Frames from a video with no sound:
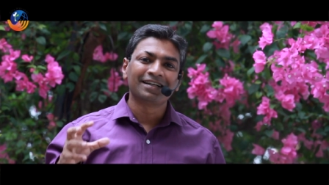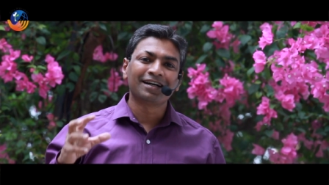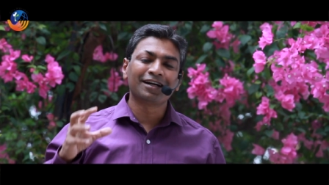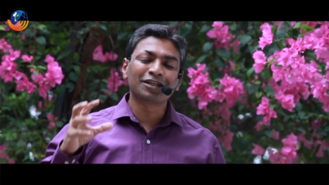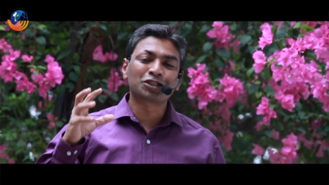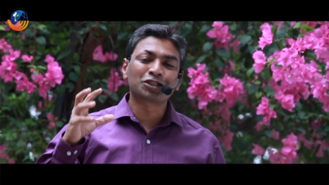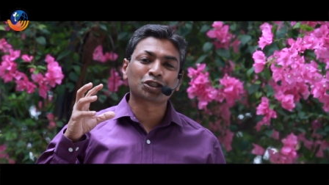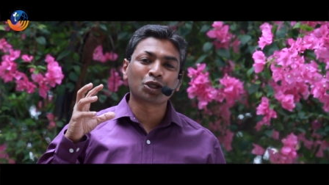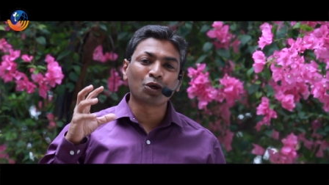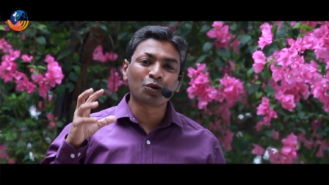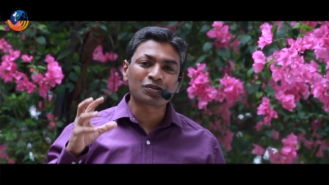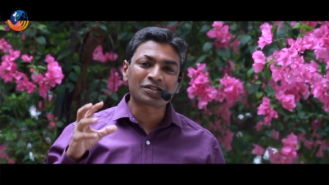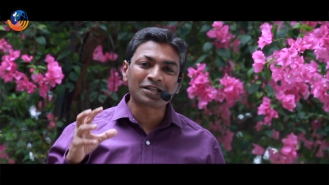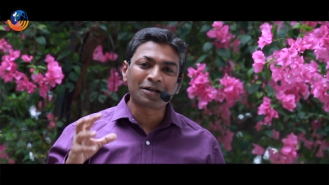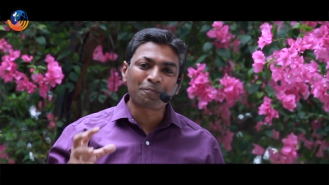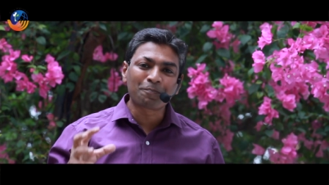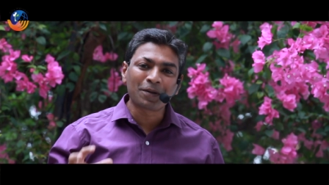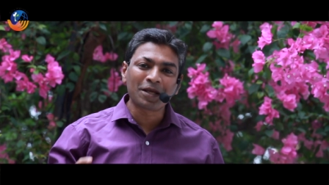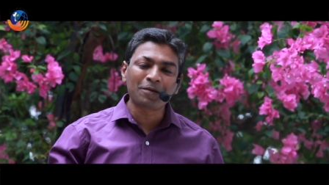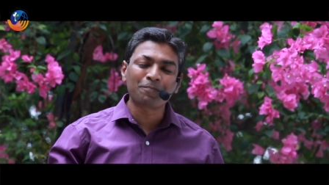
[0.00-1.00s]
a
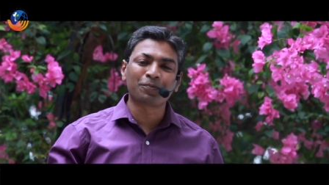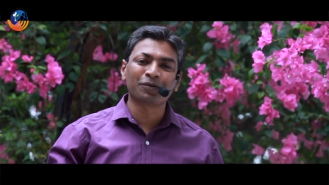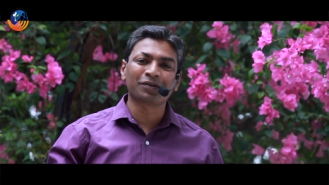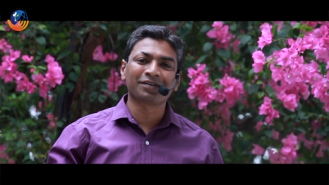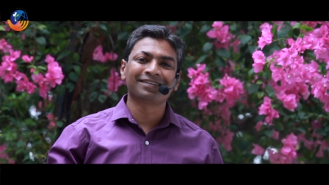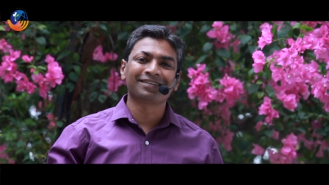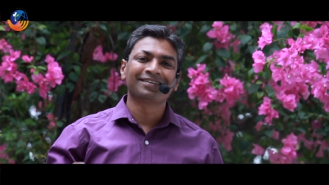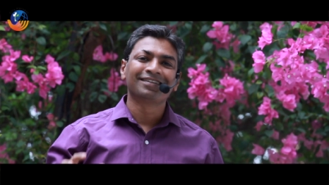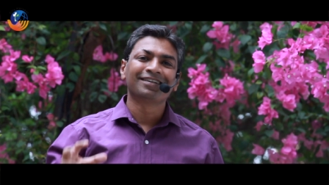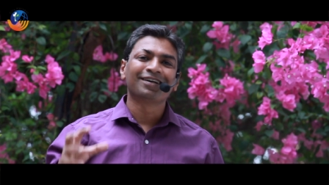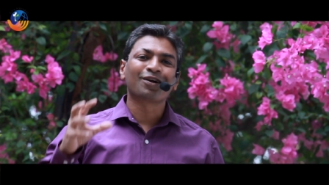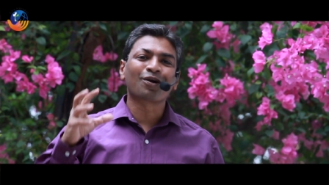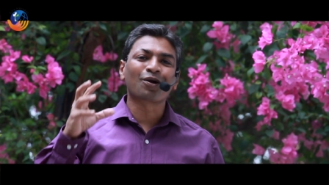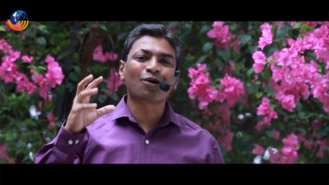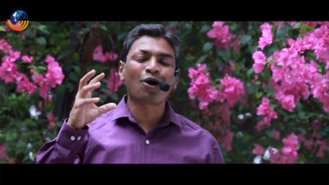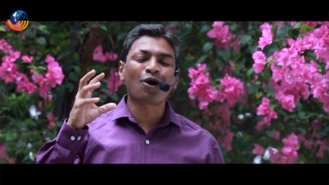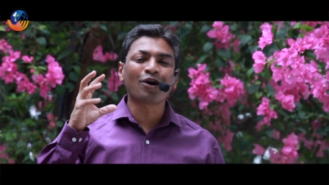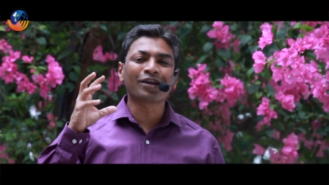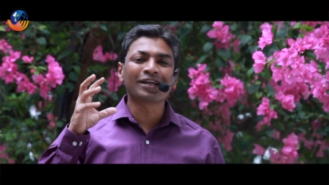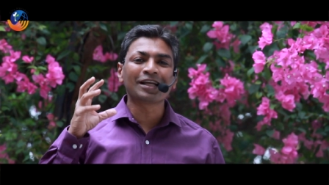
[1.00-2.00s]
chosen people,
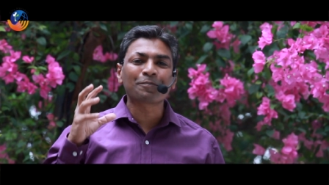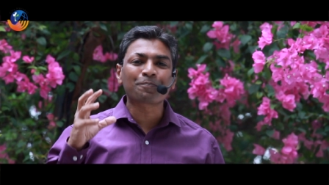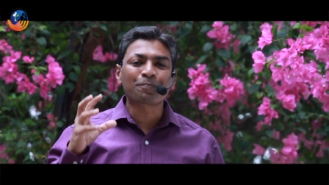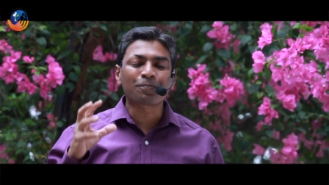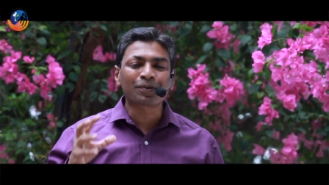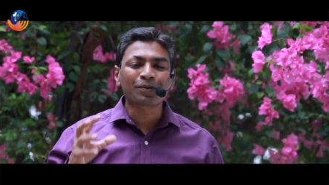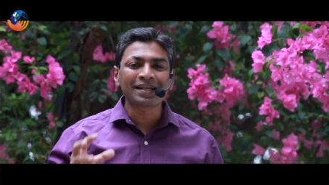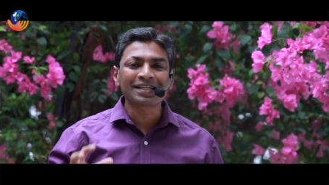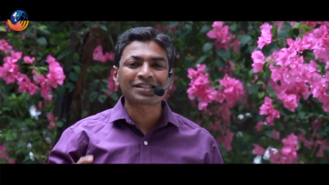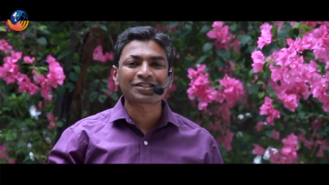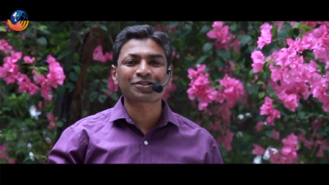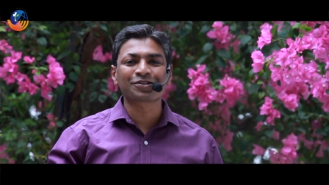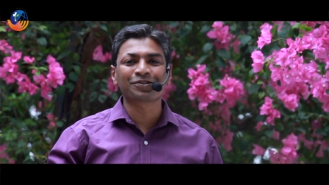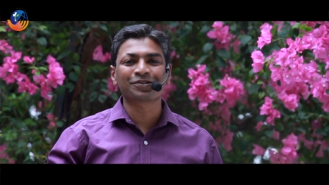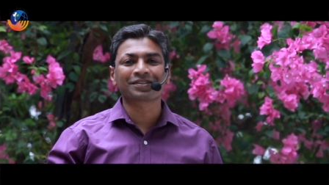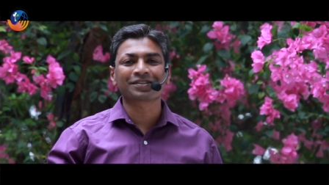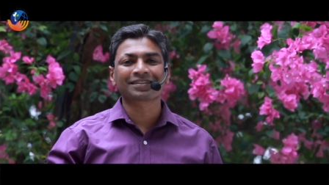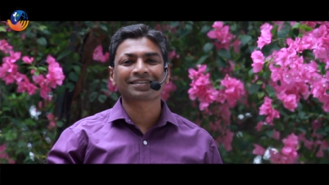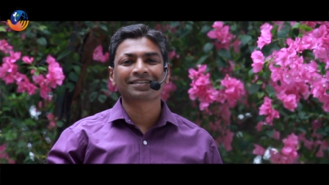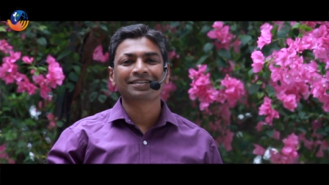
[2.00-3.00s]
royal
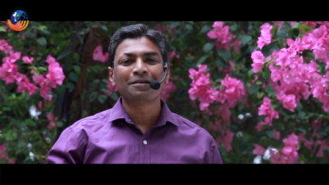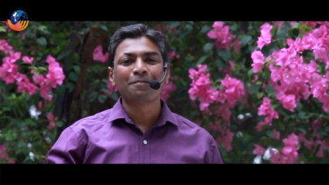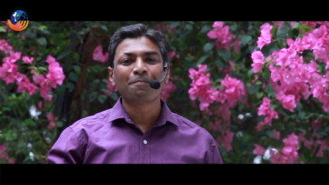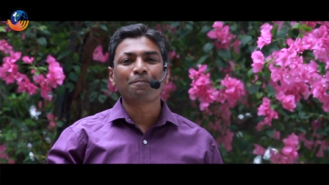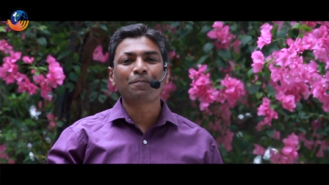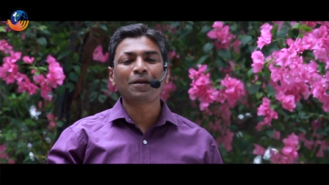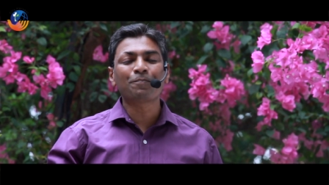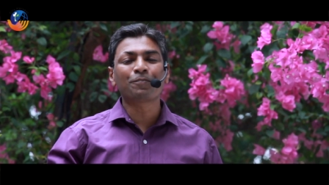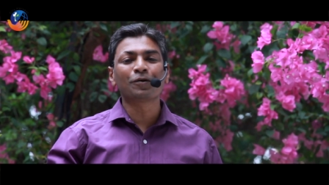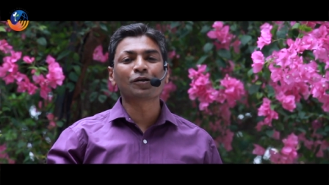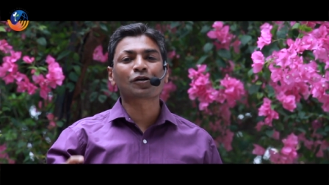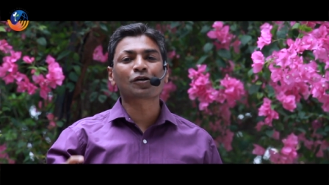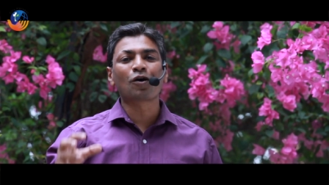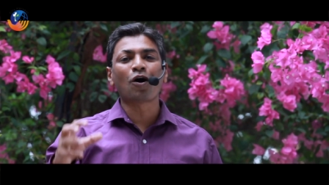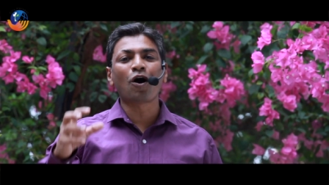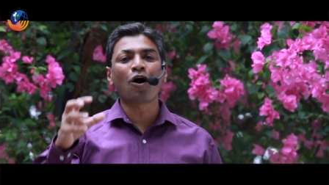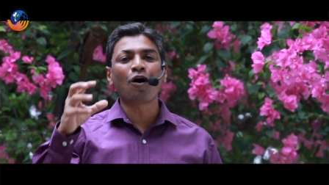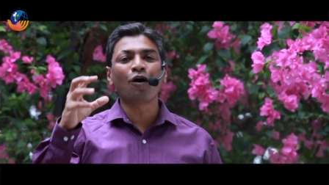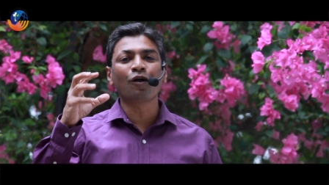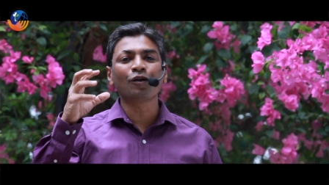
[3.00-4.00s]
priesthood, people
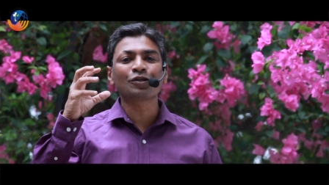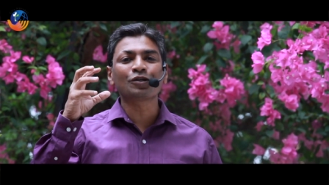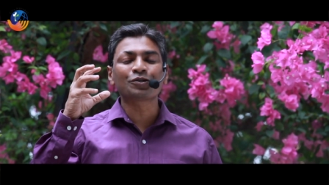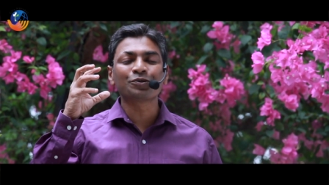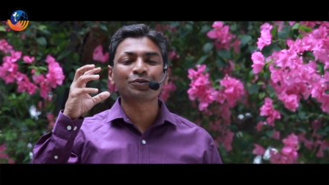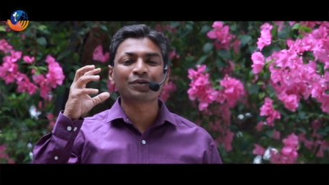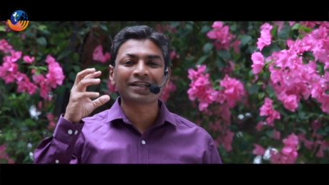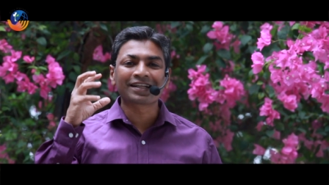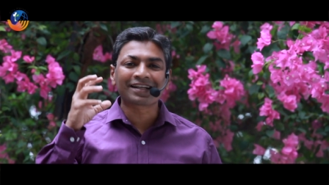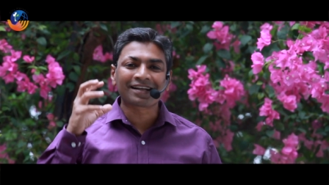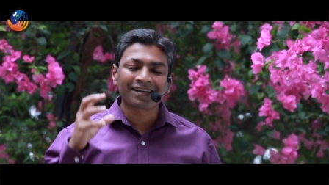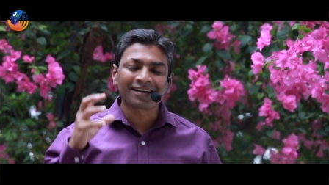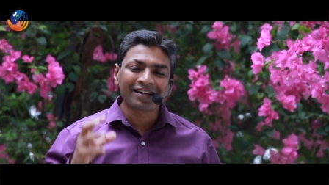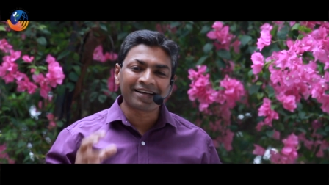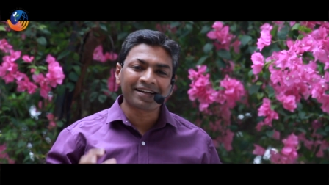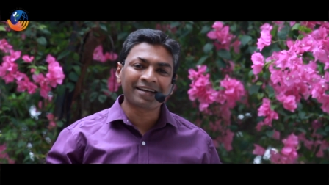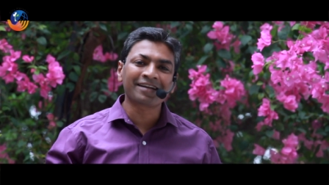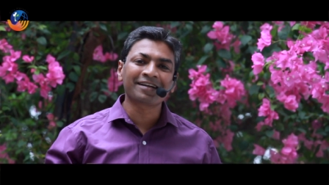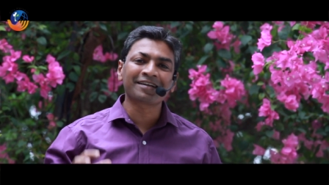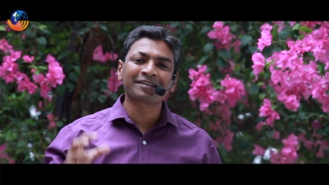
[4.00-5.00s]
called to
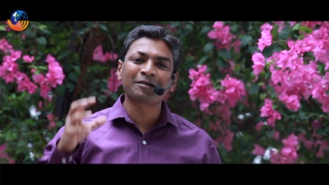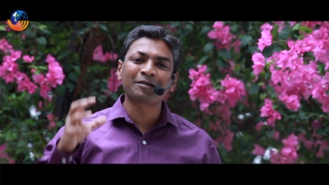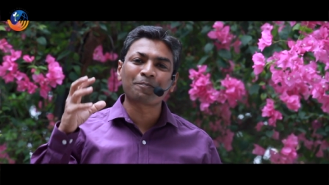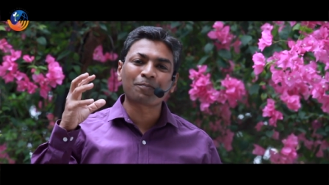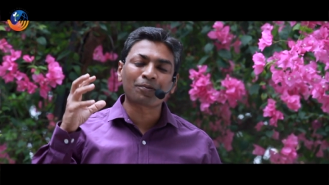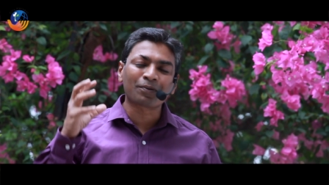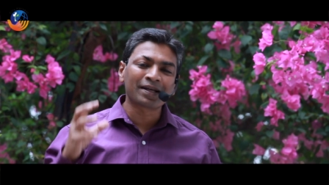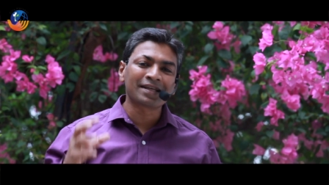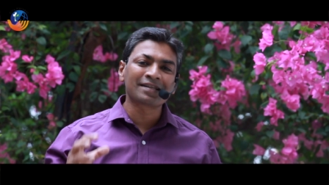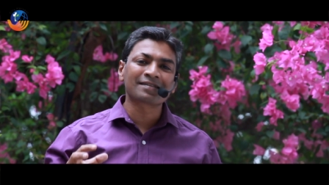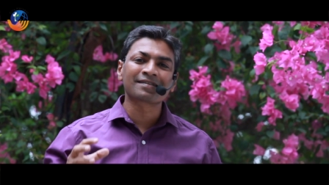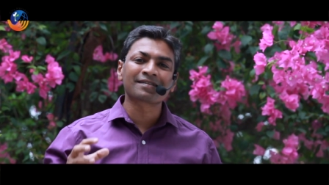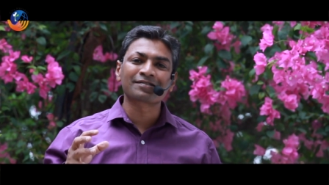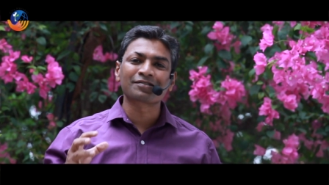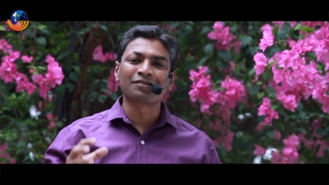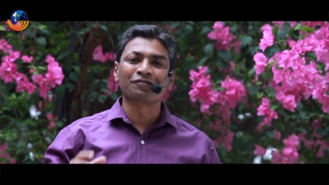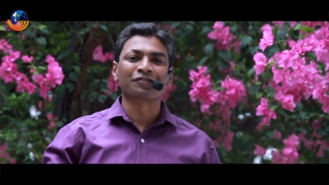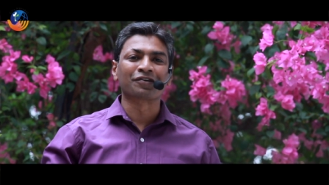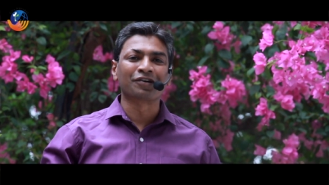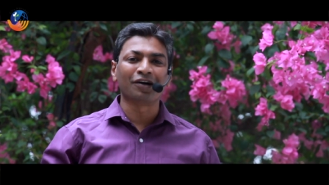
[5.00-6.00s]
declare the
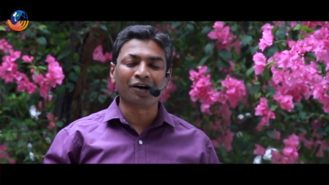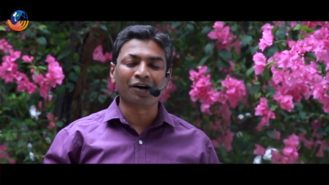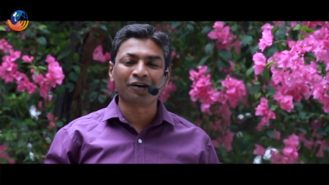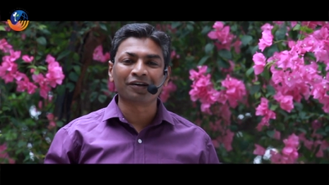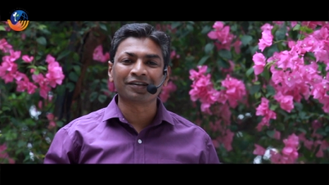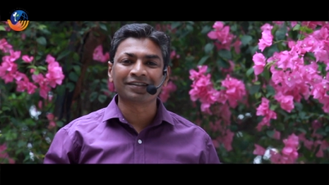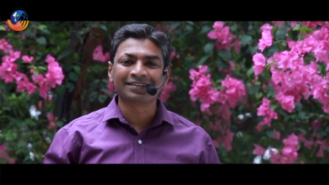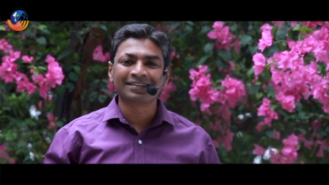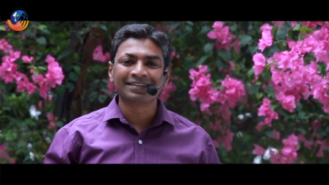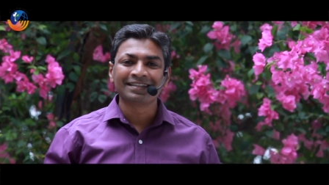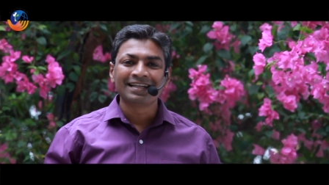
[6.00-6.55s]
praises of God.